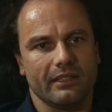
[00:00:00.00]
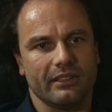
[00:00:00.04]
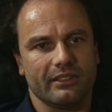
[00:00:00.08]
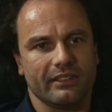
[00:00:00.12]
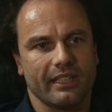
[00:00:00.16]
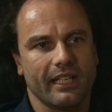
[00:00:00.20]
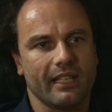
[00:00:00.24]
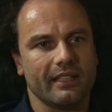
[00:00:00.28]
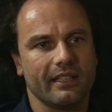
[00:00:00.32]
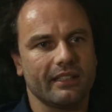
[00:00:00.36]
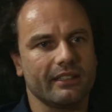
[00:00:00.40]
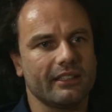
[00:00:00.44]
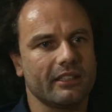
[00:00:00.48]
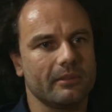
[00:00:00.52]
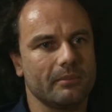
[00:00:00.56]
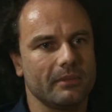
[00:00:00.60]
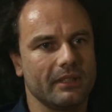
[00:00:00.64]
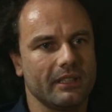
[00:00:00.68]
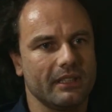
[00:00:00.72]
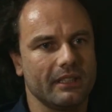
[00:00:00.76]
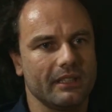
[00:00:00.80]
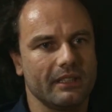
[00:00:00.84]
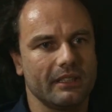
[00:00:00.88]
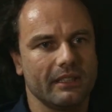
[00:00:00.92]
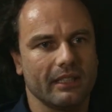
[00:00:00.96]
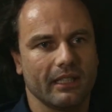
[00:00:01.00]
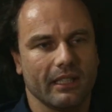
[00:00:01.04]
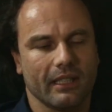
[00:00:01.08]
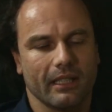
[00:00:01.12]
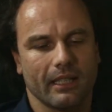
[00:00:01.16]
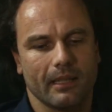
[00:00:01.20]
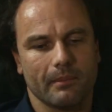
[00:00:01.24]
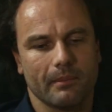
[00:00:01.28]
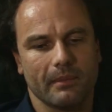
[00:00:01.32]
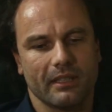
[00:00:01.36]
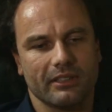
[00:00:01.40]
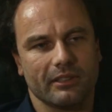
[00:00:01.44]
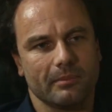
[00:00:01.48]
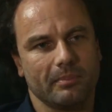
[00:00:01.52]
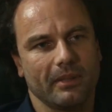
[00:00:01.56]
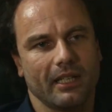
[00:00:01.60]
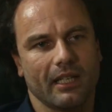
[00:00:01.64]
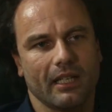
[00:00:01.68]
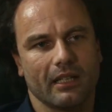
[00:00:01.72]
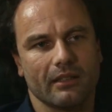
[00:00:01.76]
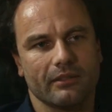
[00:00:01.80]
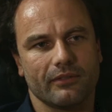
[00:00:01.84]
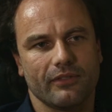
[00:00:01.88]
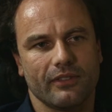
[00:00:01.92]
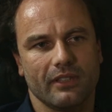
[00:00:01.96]
Standing Committee, as a
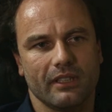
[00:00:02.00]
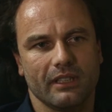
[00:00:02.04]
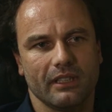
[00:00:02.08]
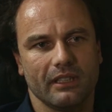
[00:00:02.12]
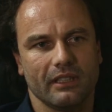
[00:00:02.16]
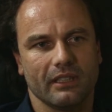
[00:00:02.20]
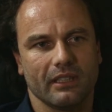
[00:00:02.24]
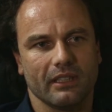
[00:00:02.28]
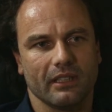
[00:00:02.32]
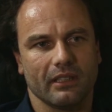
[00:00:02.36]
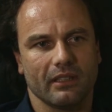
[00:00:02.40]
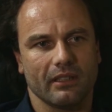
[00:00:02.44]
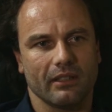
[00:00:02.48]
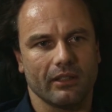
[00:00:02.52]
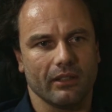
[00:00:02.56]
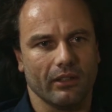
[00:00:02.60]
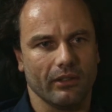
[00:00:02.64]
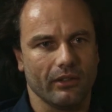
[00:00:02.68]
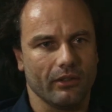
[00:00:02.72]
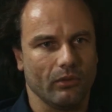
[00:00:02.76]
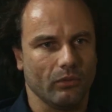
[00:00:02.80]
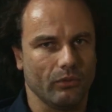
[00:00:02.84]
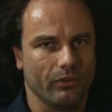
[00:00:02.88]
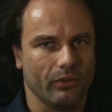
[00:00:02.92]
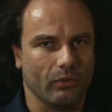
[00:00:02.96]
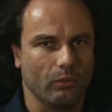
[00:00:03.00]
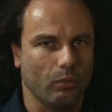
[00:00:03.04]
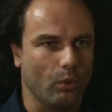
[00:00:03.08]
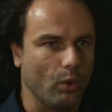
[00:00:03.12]
part of the